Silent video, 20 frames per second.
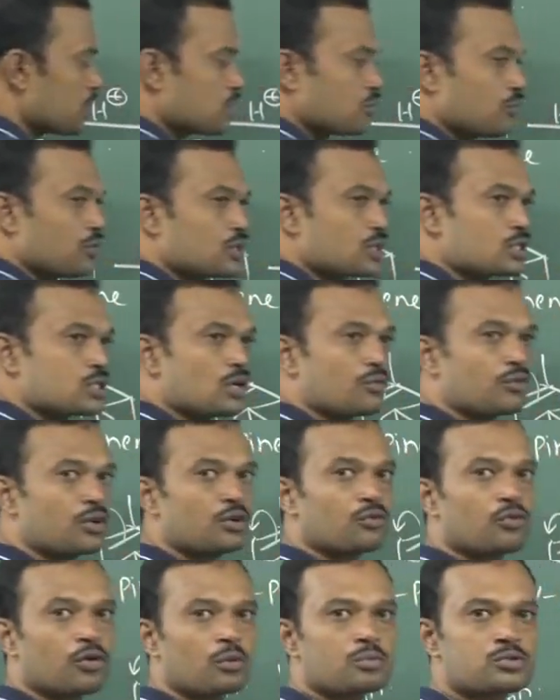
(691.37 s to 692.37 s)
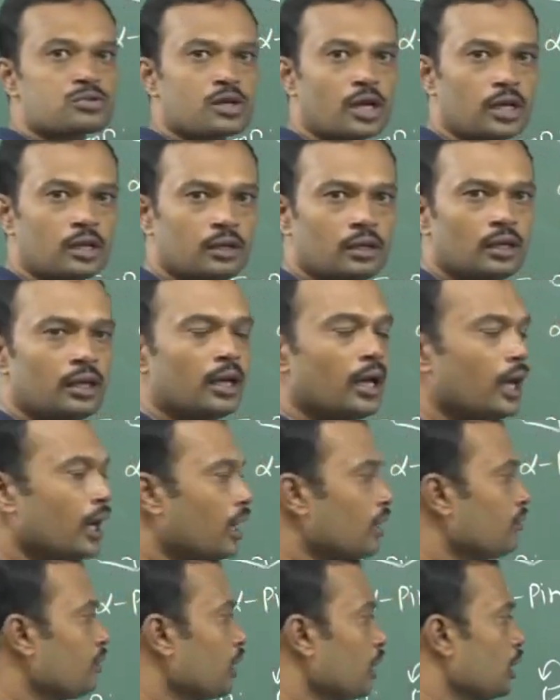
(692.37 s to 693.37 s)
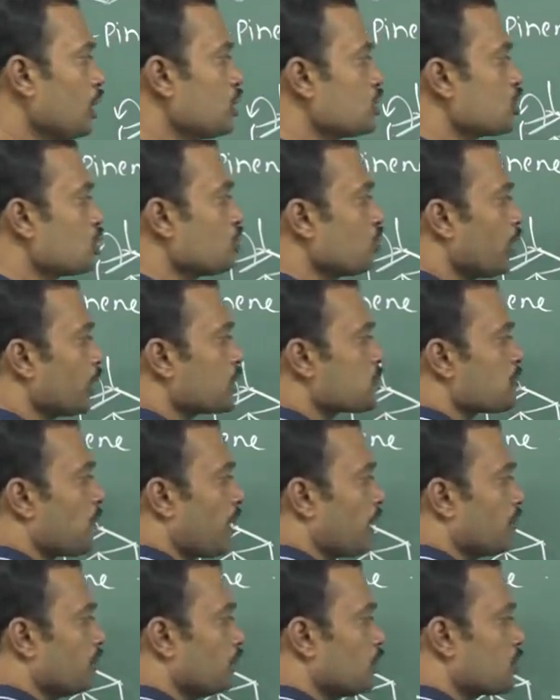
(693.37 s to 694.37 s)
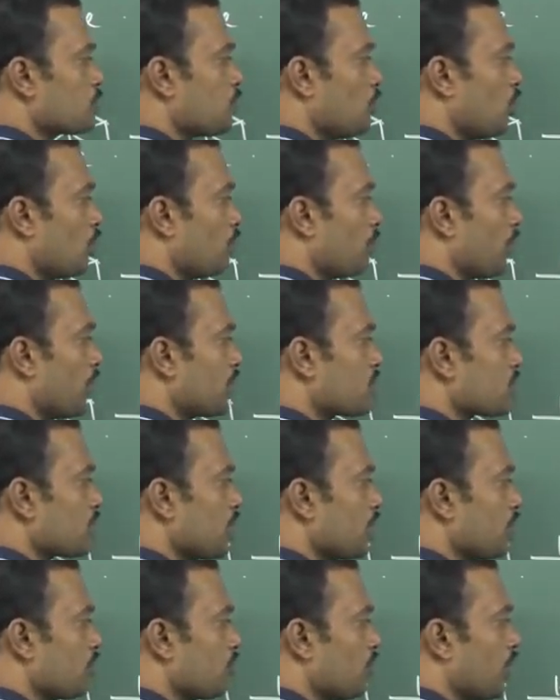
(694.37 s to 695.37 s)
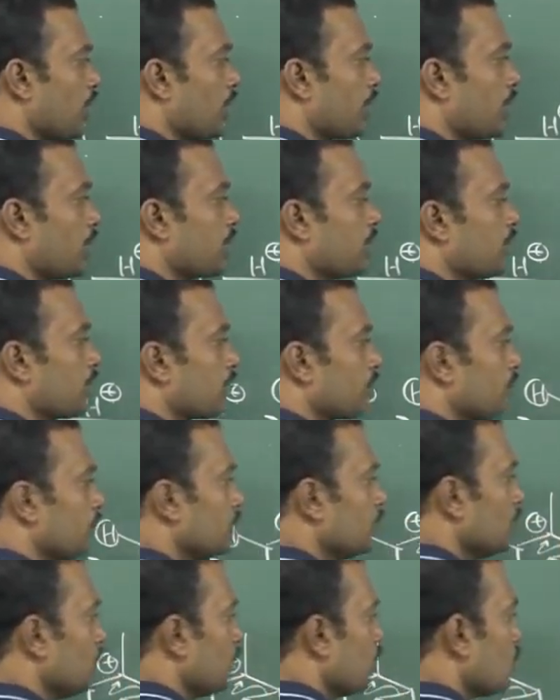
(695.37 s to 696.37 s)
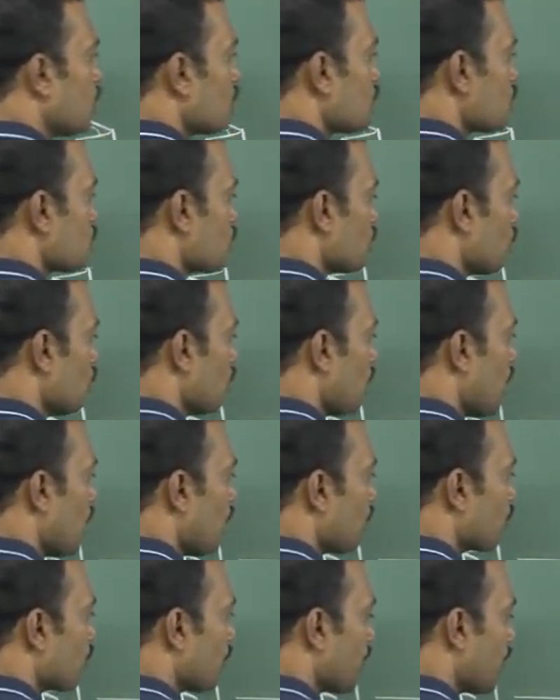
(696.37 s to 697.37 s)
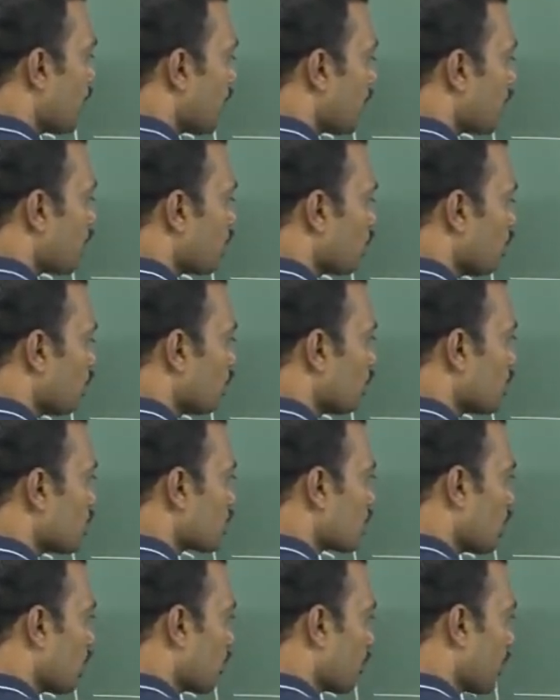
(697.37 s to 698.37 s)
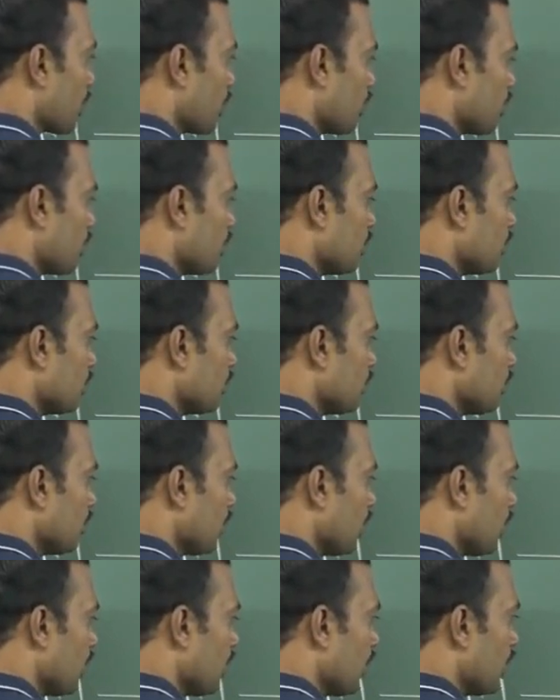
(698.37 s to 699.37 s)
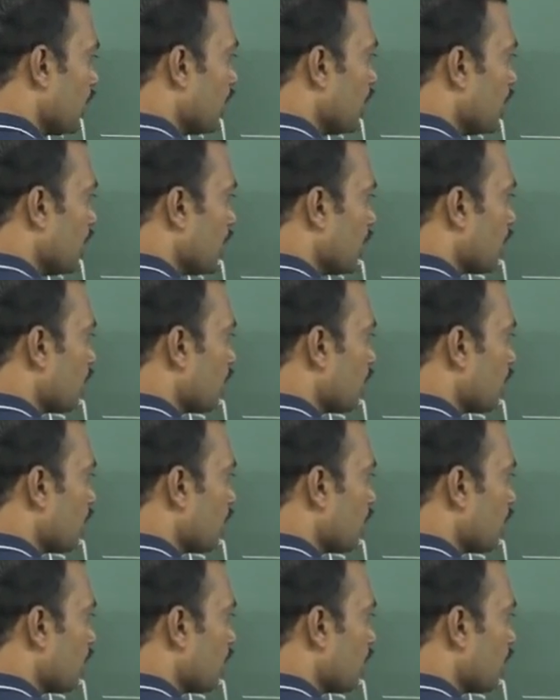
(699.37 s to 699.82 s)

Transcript: which is suffering from strain, have a tendency to expand. This bond breaks and it will attack here. So after attacking on this carbon, here